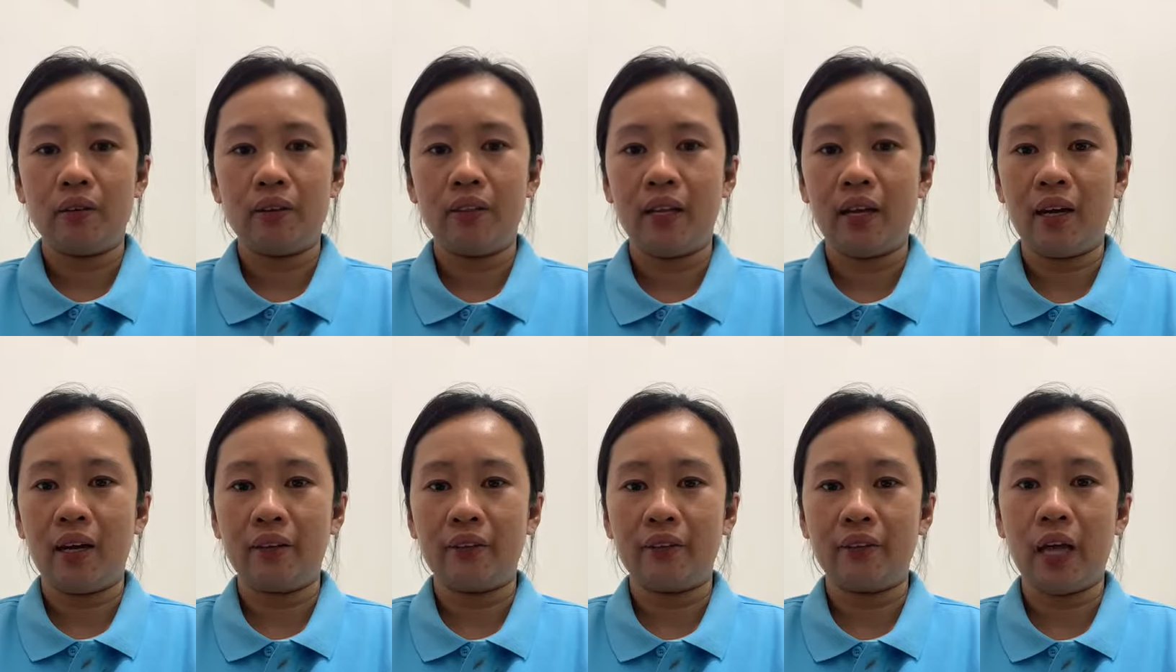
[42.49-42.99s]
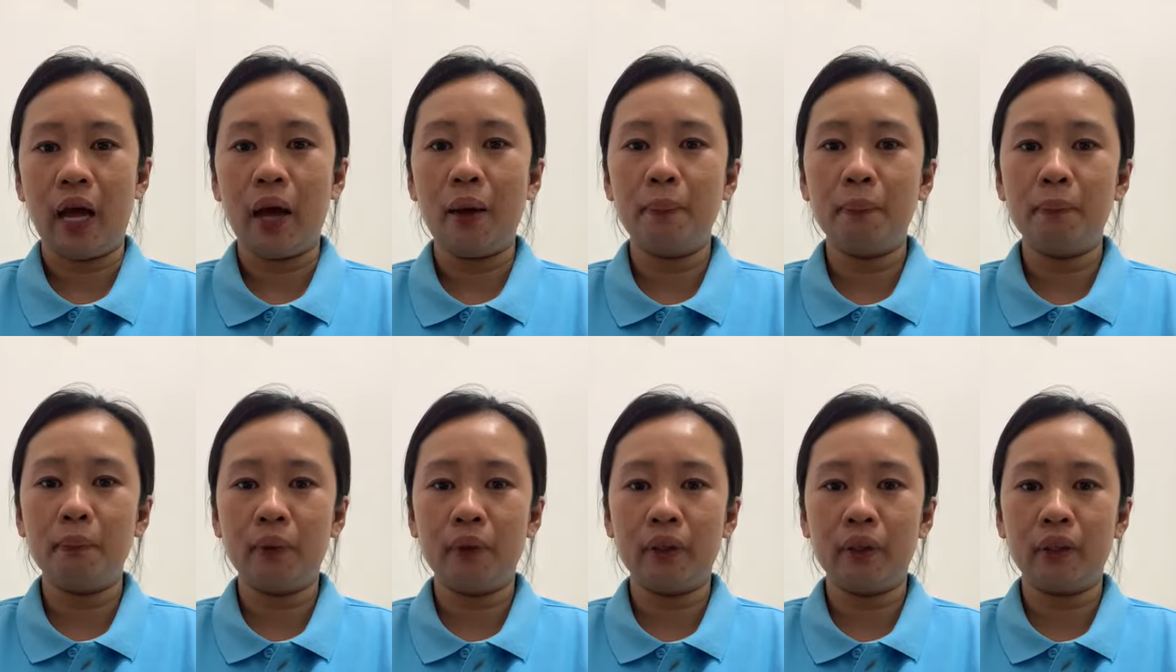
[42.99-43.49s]
the
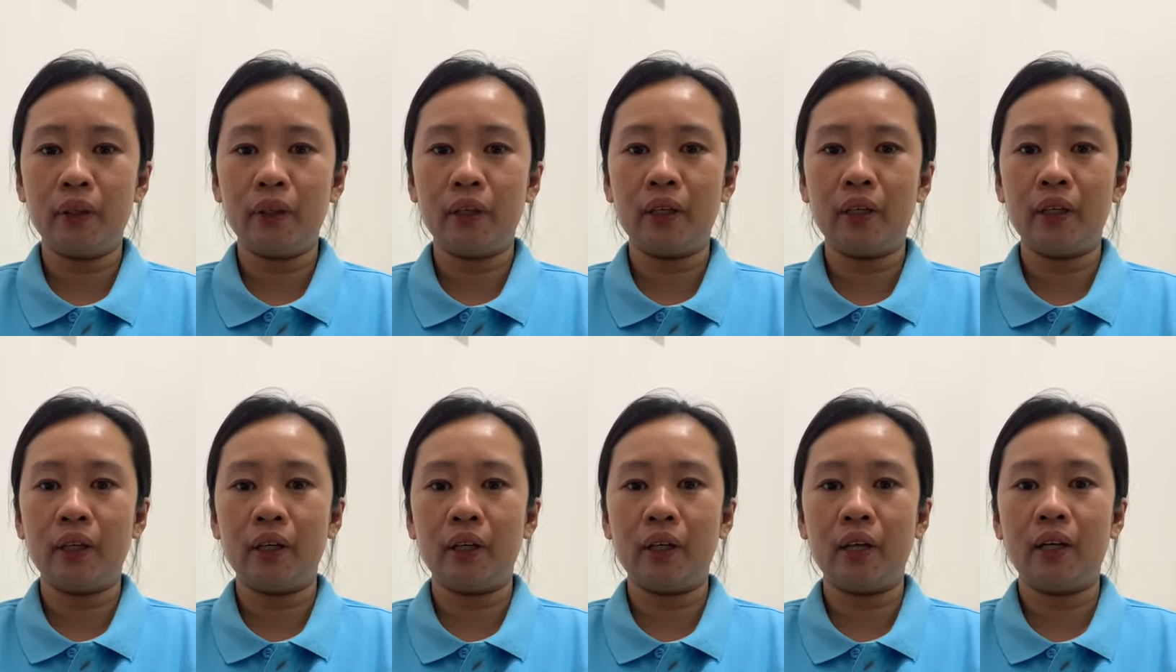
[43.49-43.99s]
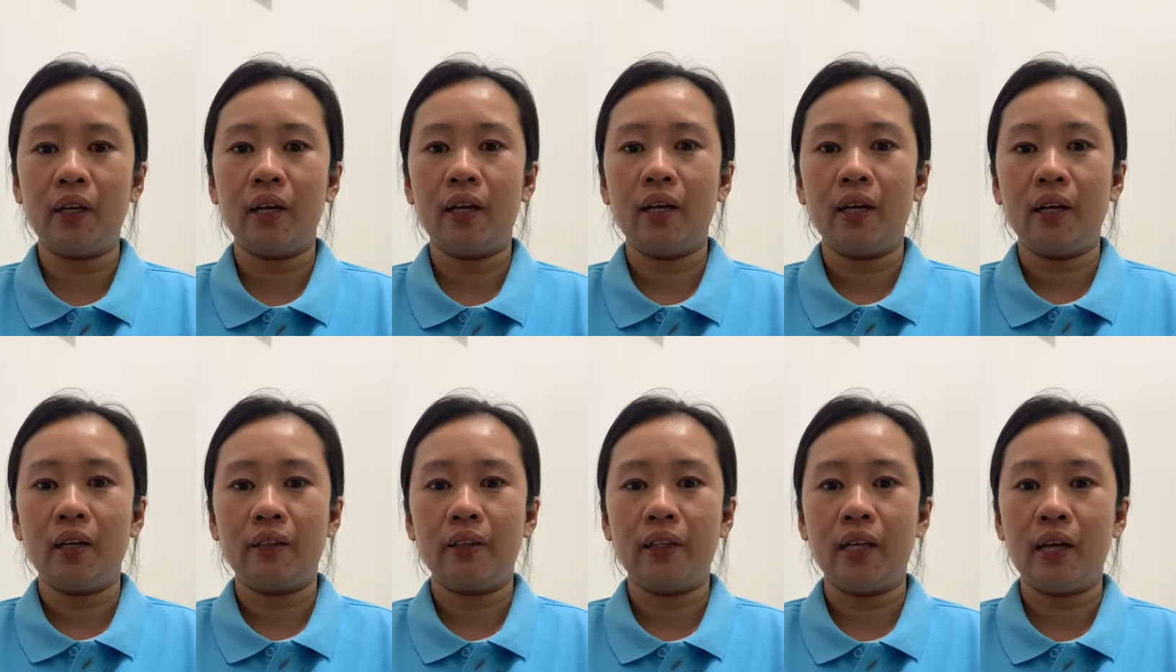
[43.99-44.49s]
tumbler,
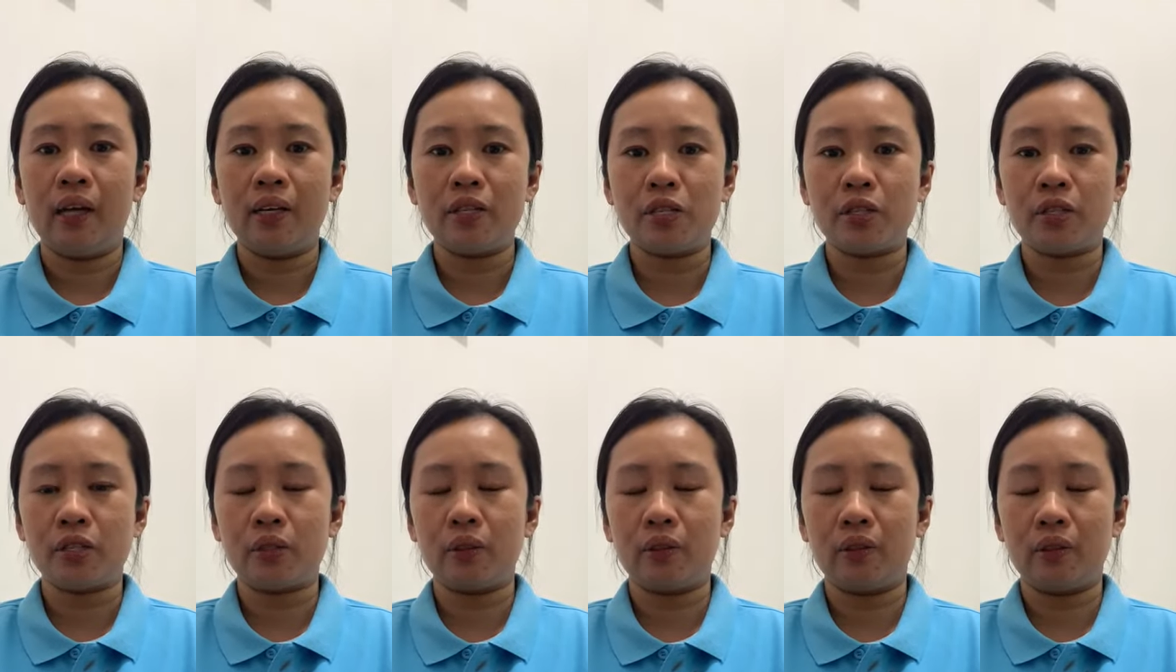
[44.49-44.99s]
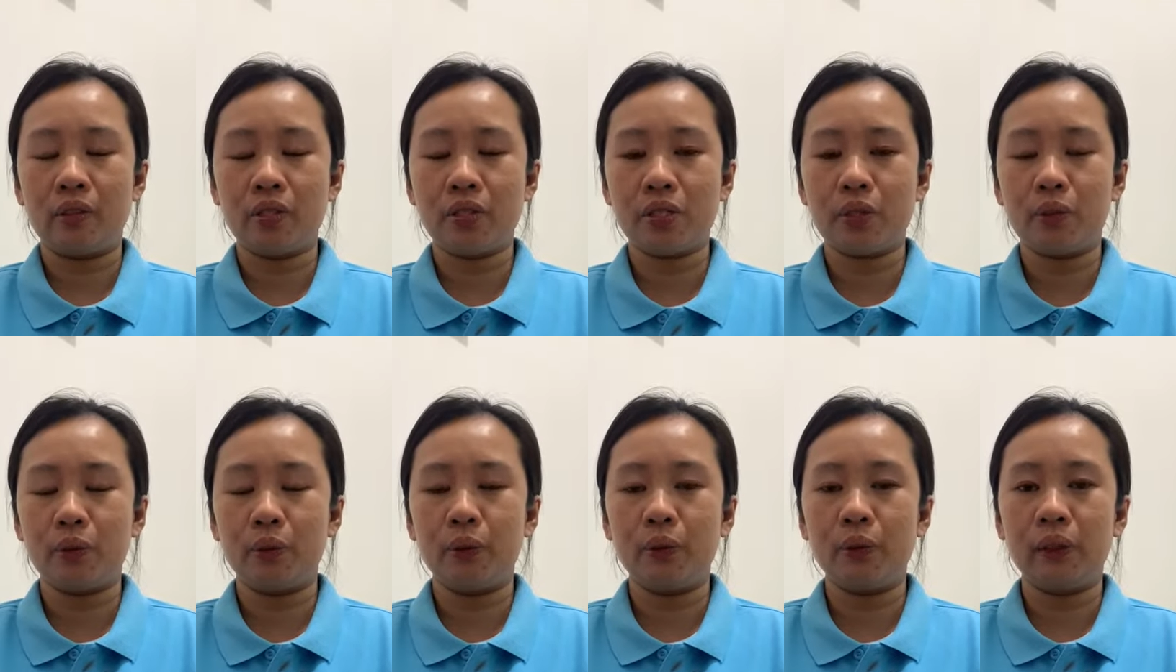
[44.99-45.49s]
the
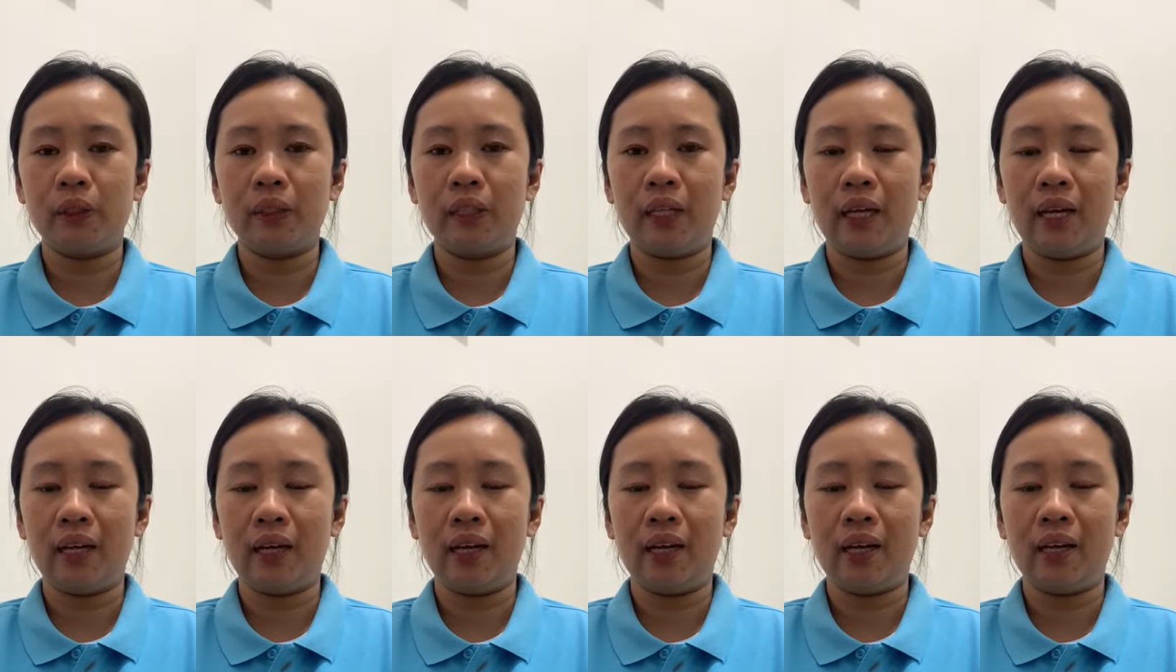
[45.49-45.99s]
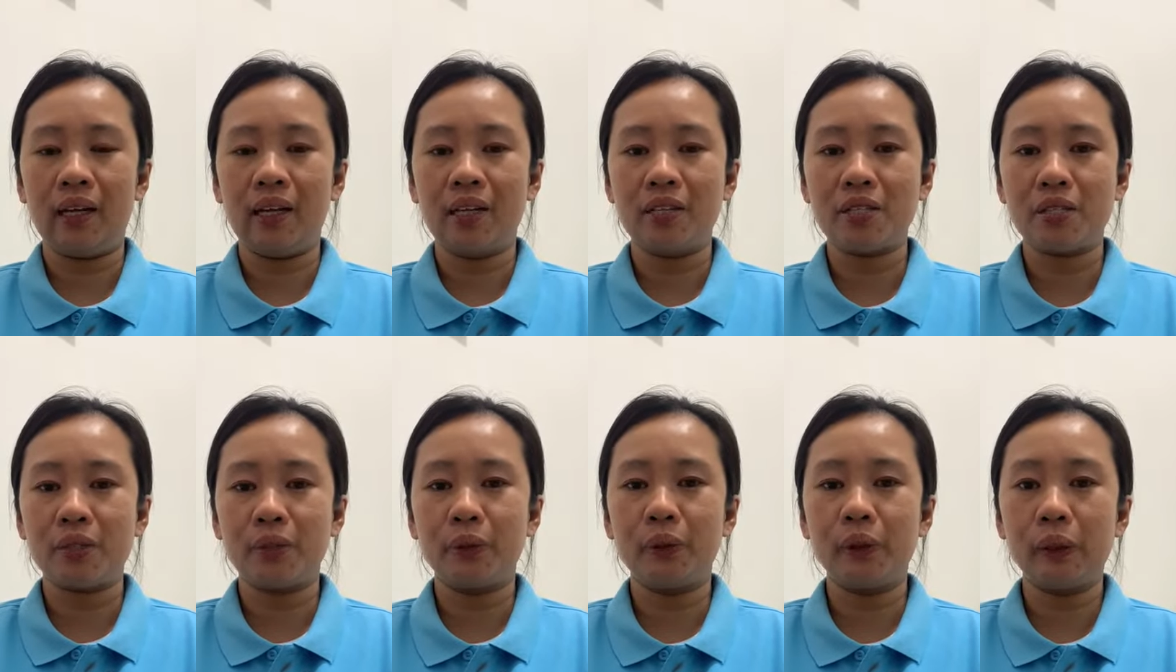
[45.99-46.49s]

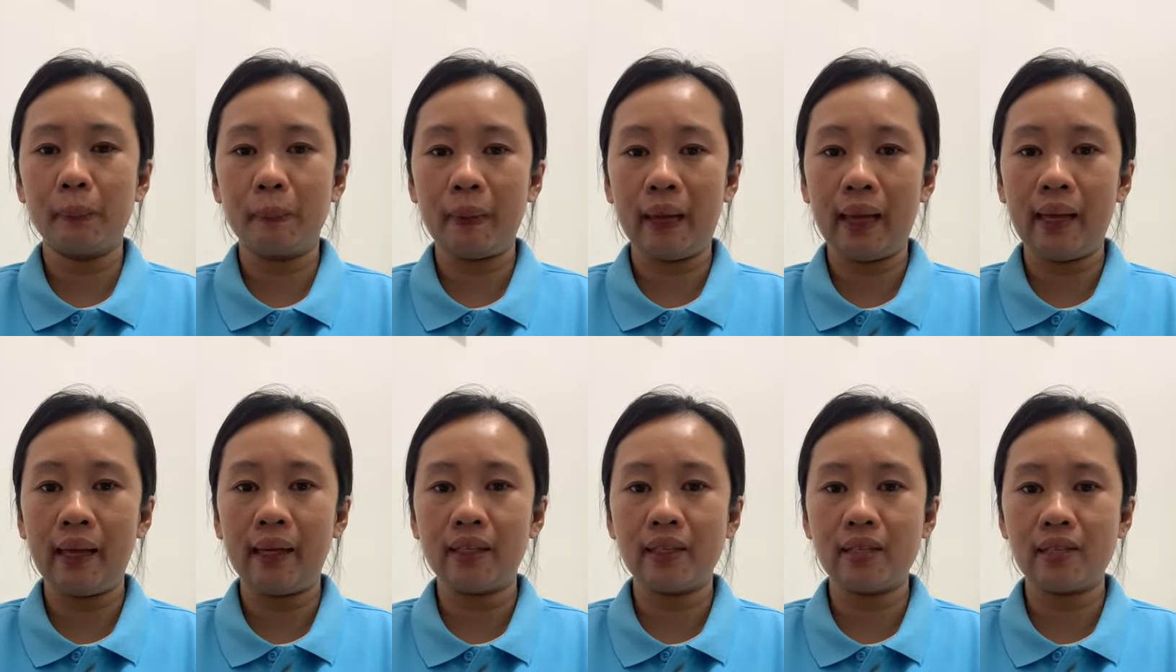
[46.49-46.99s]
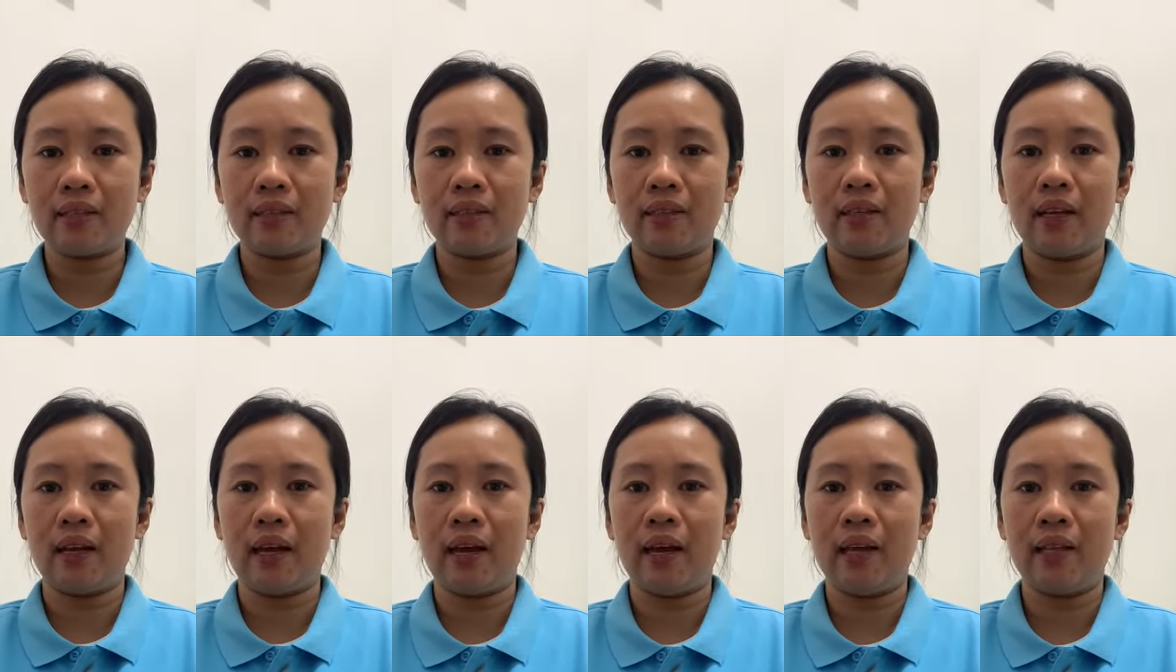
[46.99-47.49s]
school bag,
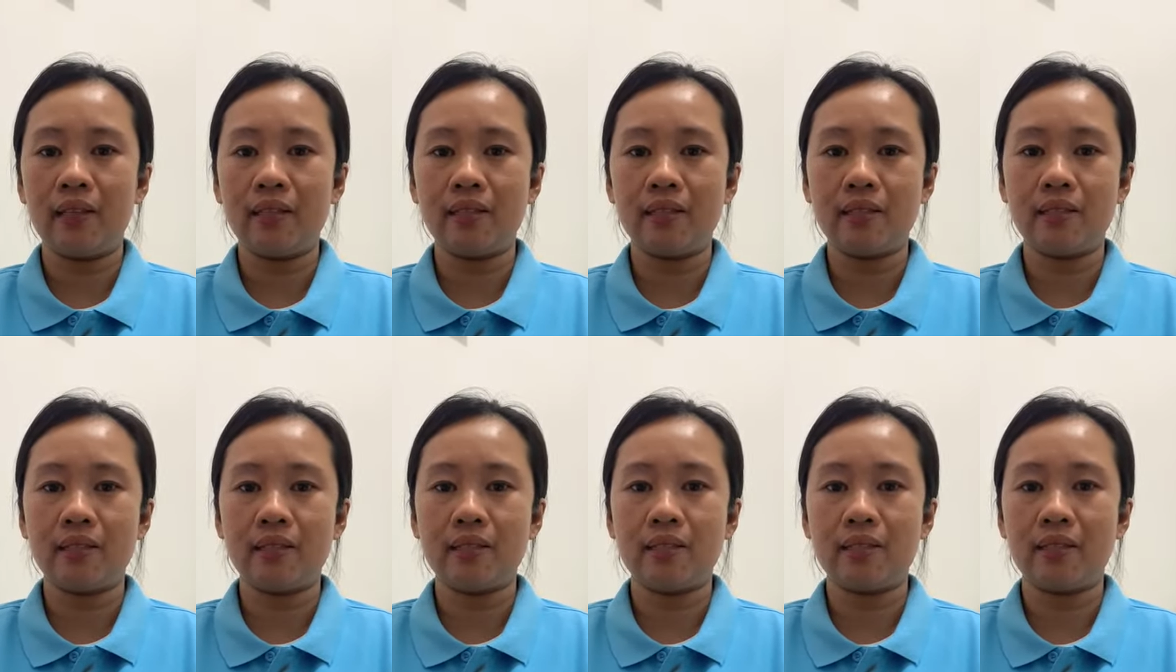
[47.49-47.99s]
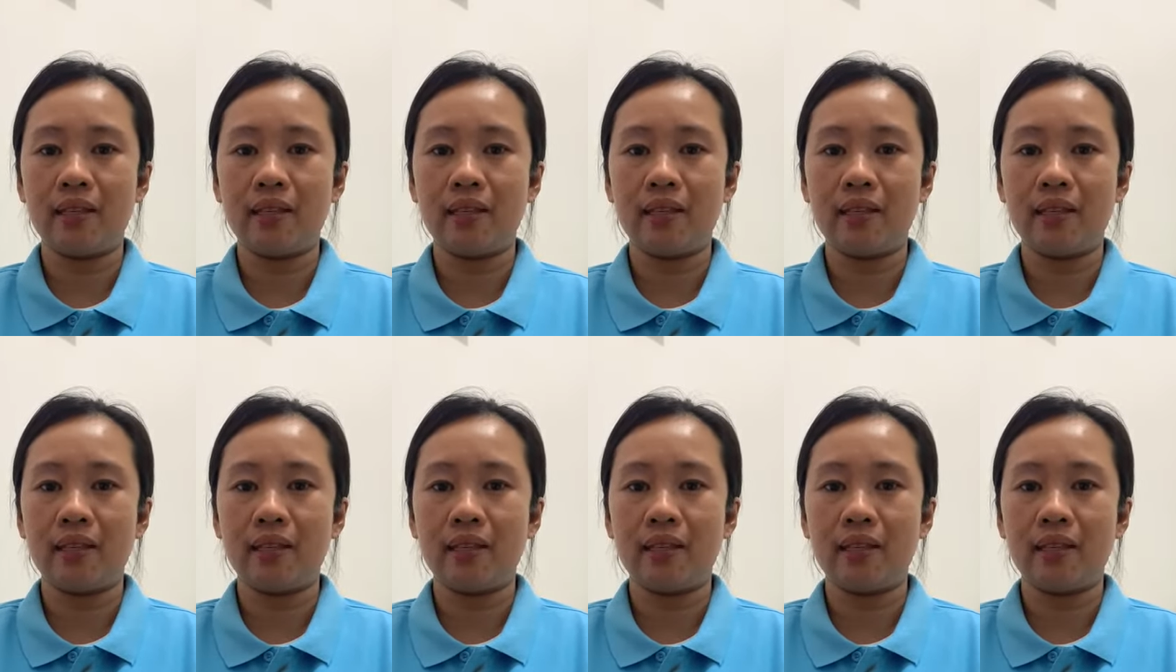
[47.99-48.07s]
and